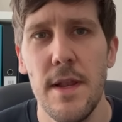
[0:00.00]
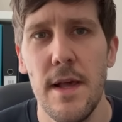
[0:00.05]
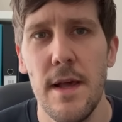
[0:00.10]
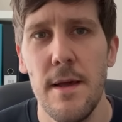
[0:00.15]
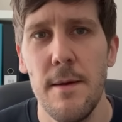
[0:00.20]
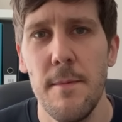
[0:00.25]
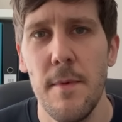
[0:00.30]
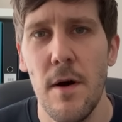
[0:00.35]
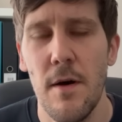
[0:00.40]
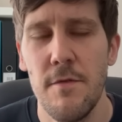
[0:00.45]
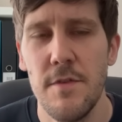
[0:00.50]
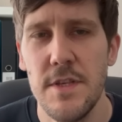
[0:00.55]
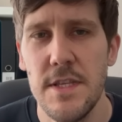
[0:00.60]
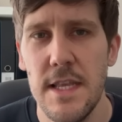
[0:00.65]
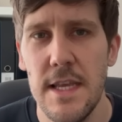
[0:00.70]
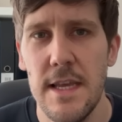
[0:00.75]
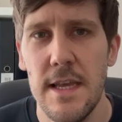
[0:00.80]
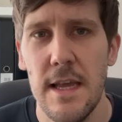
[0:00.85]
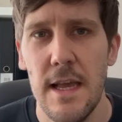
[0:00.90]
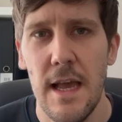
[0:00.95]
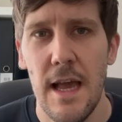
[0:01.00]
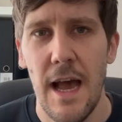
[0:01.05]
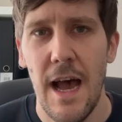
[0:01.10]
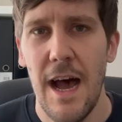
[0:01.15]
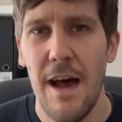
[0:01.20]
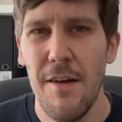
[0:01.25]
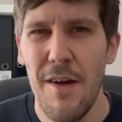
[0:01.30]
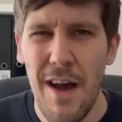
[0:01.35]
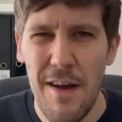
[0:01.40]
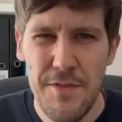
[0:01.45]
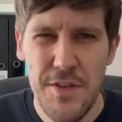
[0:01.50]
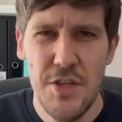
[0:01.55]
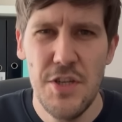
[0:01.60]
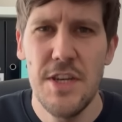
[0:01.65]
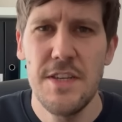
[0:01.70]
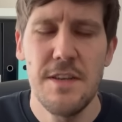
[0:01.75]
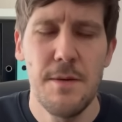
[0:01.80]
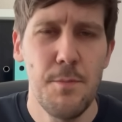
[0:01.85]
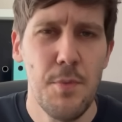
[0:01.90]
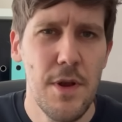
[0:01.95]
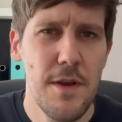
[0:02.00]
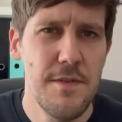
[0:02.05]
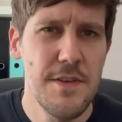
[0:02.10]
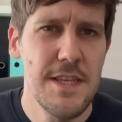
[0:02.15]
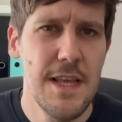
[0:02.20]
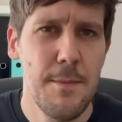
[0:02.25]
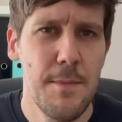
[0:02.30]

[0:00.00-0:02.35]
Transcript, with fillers: Um, obviously, I, have suggested previously.